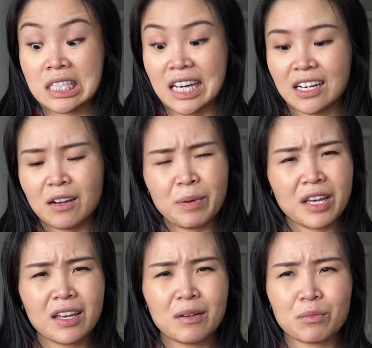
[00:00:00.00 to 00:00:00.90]
ended up
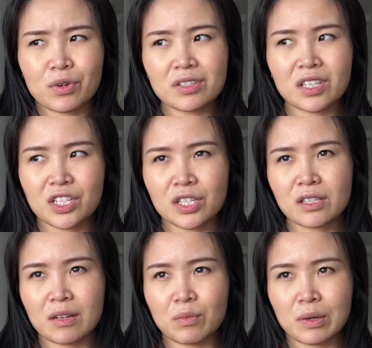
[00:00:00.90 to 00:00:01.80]
picking up more stitches
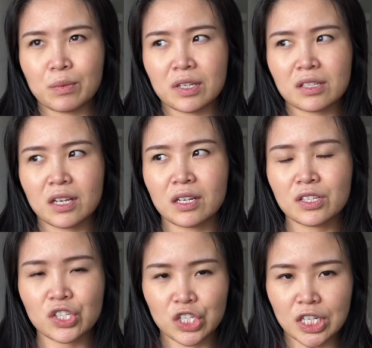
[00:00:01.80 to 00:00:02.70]
than what was
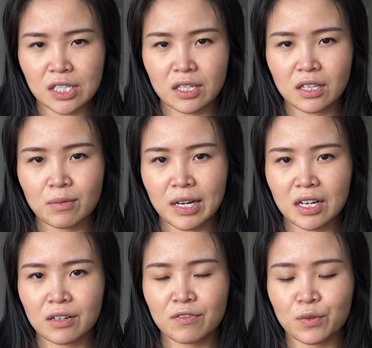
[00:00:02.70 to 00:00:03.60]
suggested in the
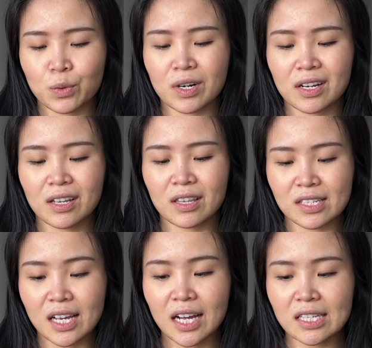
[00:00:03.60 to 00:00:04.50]
pattern for the
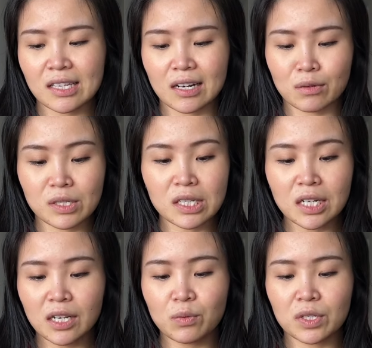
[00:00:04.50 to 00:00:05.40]
size that I was
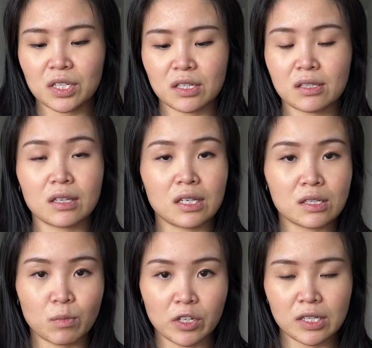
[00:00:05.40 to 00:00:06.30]
knitting, which is the
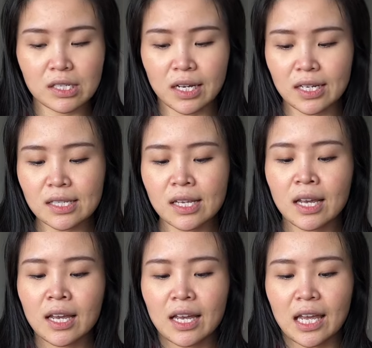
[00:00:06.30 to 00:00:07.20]
smallest size.
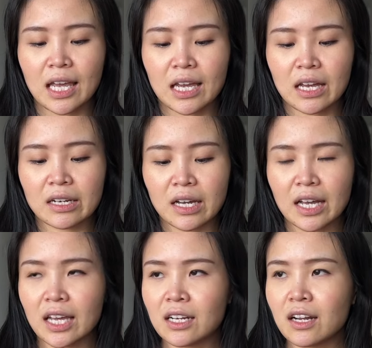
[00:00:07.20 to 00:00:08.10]
And I
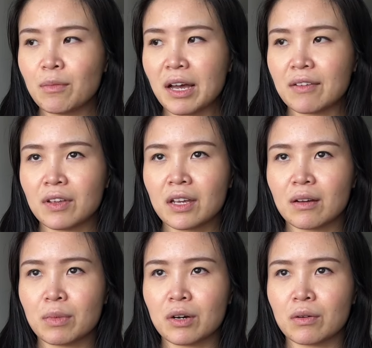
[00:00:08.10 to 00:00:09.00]
ended up having
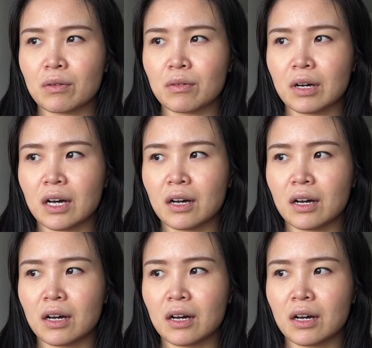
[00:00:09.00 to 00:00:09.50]
about